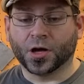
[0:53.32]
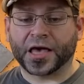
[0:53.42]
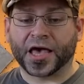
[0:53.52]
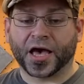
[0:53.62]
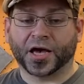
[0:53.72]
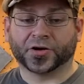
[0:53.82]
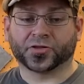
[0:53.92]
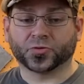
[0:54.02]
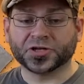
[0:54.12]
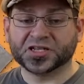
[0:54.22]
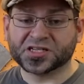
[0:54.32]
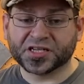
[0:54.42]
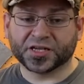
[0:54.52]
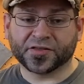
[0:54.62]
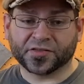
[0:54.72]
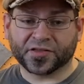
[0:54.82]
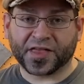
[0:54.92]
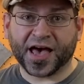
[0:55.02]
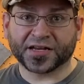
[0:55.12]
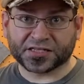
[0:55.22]
And the reason that
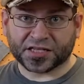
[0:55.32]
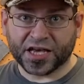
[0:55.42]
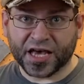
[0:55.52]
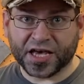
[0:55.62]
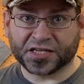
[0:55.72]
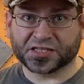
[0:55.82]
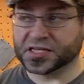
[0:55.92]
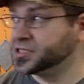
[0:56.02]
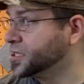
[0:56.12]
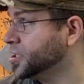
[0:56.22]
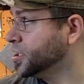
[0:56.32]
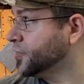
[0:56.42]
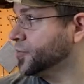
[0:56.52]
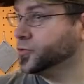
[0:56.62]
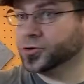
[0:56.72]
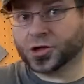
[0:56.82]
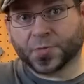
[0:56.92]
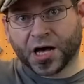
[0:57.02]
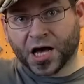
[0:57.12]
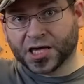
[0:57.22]
that is the case is that if you look
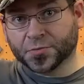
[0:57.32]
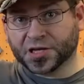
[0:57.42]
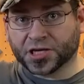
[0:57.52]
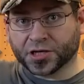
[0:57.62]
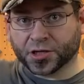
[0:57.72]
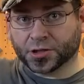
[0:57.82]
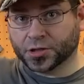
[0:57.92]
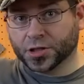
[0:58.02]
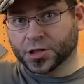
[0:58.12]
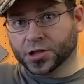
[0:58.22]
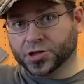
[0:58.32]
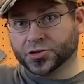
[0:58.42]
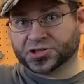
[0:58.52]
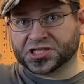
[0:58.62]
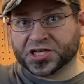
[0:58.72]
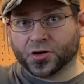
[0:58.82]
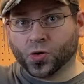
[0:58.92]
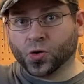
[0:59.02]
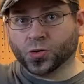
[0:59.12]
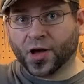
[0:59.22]
behind me here, you'll see a
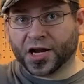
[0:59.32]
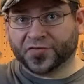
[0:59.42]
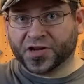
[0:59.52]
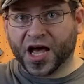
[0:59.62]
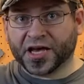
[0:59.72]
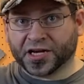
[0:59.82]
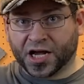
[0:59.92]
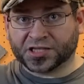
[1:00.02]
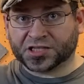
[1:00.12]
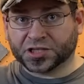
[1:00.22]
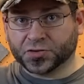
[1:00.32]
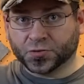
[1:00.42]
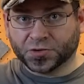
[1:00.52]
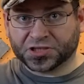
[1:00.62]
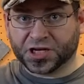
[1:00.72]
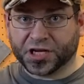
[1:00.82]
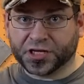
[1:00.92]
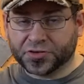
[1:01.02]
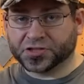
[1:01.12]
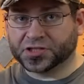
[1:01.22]
whole lot of diagnostic tools that I
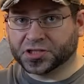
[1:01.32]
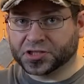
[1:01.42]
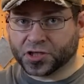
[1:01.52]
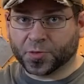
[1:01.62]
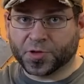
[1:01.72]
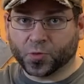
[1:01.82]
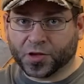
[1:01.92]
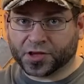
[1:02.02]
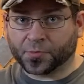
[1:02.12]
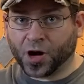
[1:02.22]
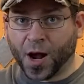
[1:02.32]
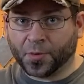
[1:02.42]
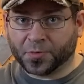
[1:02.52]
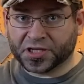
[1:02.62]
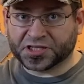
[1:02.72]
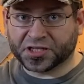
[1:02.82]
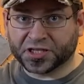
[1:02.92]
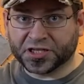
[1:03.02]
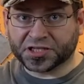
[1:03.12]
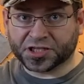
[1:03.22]
use to determine what the problem is in an
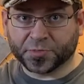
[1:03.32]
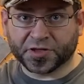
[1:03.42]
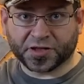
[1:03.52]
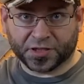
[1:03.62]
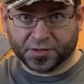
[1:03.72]
instrument that